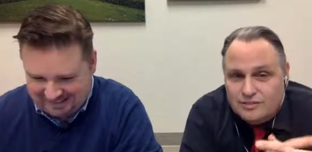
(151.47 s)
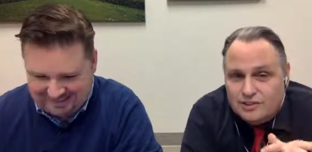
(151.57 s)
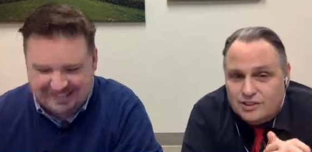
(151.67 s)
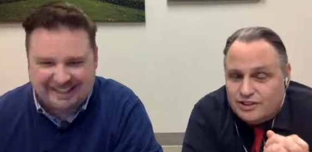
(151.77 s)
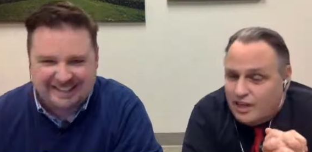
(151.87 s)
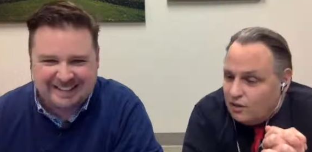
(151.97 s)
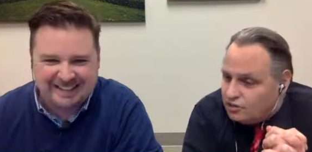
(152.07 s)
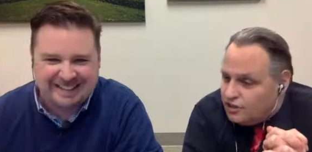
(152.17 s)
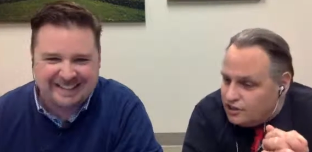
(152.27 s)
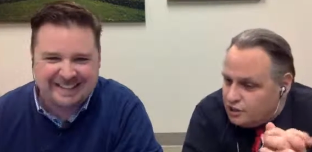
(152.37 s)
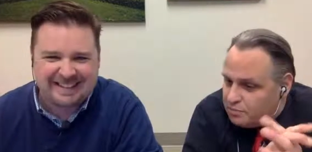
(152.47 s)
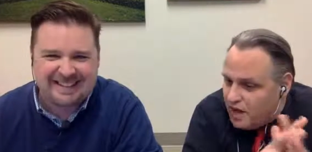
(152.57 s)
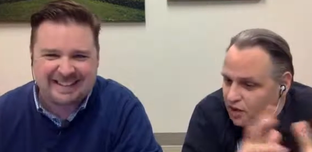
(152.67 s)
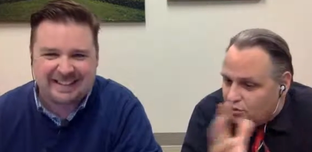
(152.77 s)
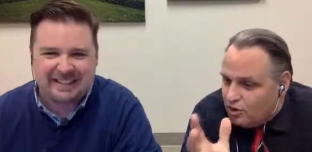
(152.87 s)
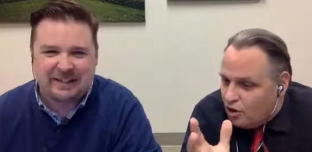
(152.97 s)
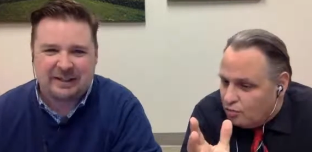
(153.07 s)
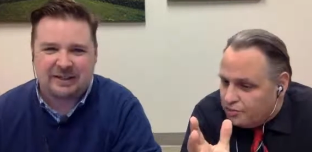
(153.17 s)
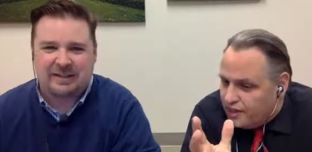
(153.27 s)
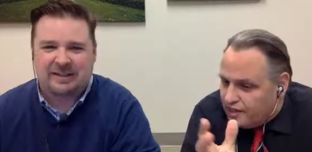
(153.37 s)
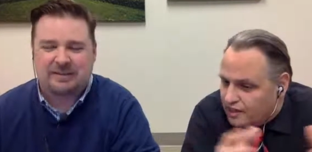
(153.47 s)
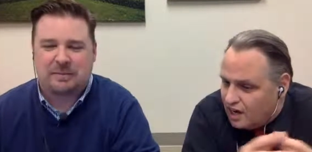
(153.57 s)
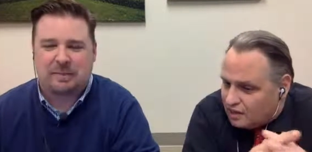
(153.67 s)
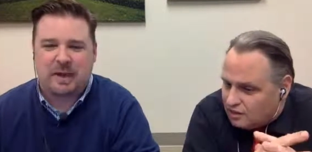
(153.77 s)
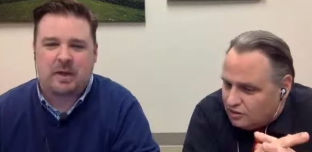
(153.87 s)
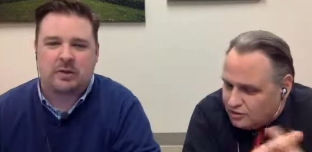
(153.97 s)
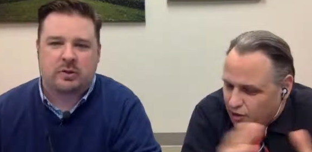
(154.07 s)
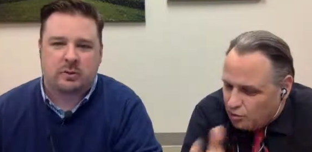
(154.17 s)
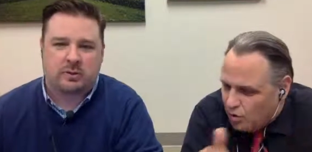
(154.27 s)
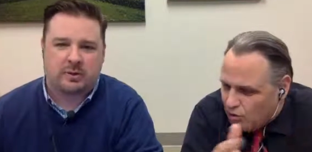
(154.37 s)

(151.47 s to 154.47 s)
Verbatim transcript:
Speaker 1: sales is about opening, not closing. Social